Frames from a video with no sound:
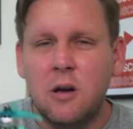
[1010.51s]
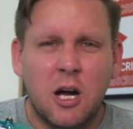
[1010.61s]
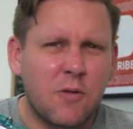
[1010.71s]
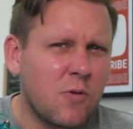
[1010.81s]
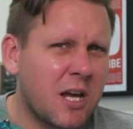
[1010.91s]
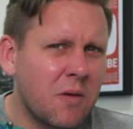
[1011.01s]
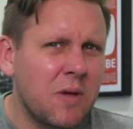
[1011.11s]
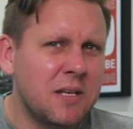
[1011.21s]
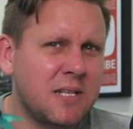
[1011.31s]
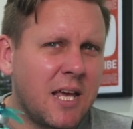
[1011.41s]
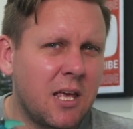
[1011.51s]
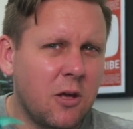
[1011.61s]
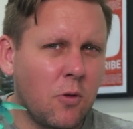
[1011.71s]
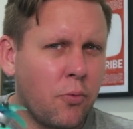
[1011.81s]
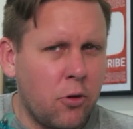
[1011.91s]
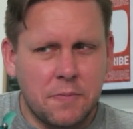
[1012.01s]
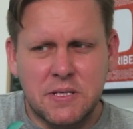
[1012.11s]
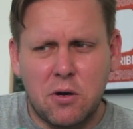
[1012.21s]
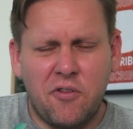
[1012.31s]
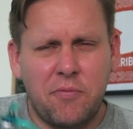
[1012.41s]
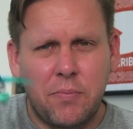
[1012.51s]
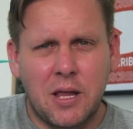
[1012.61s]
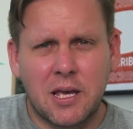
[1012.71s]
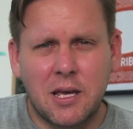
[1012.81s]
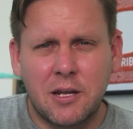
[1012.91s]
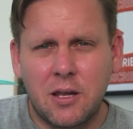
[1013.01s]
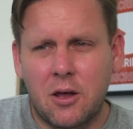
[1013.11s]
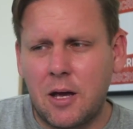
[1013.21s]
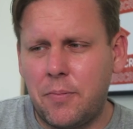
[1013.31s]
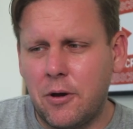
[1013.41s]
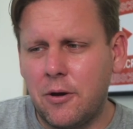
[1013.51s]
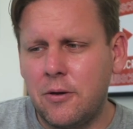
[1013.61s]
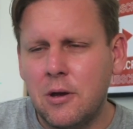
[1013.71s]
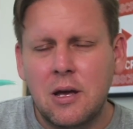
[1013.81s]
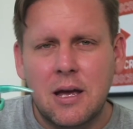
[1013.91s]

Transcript: I'd recommend taking your props off, plugging in a LiPo,